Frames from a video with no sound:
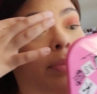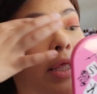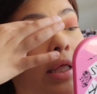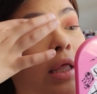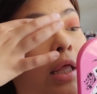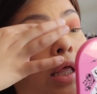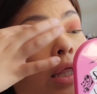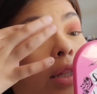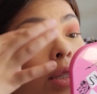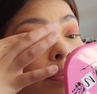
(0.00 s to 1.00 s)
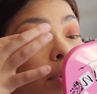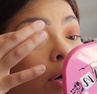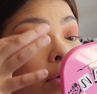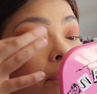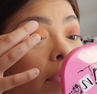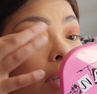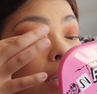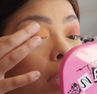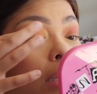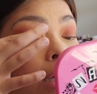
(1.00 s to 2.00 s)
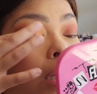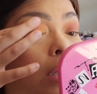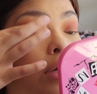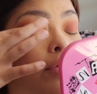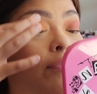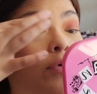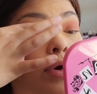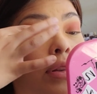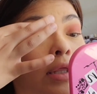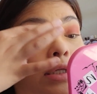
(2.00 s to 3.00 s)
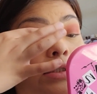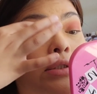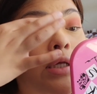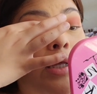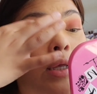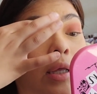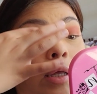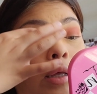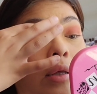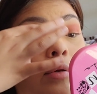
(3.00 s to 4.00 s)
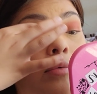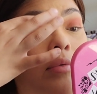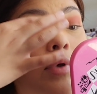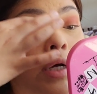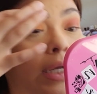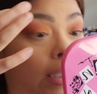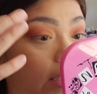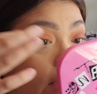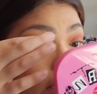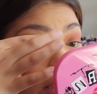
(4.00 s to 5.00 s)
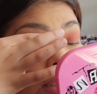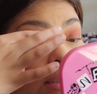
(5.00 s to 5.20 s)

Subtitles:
be the perfect color for this eye look.